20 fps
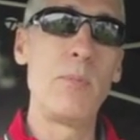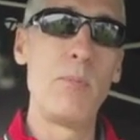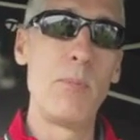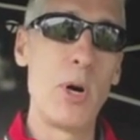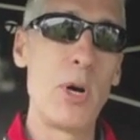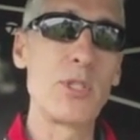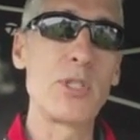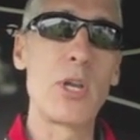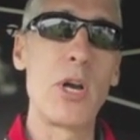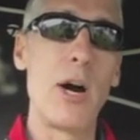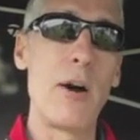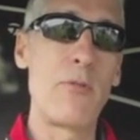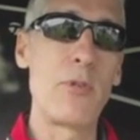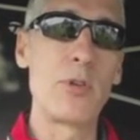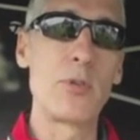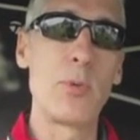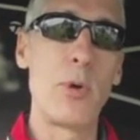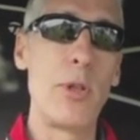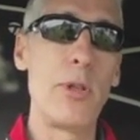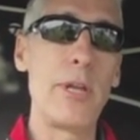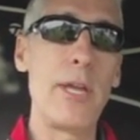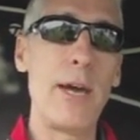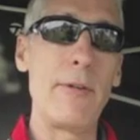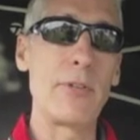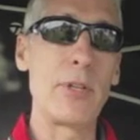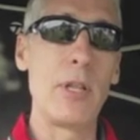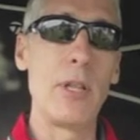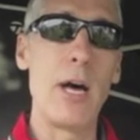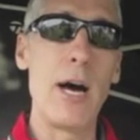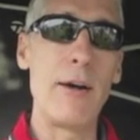most golfers will only
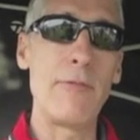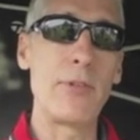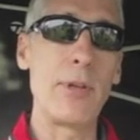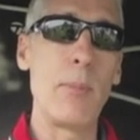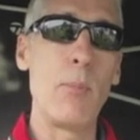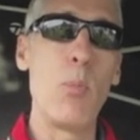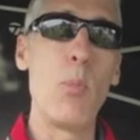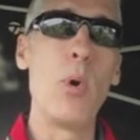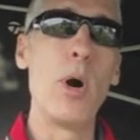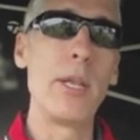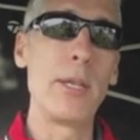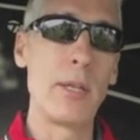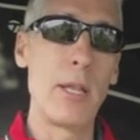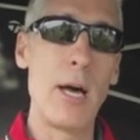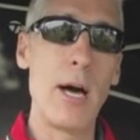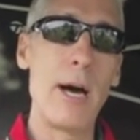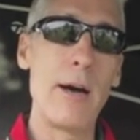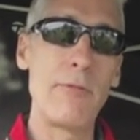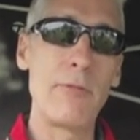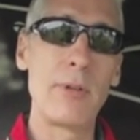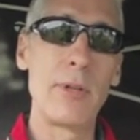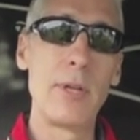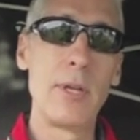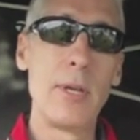have to loft up 1 loft.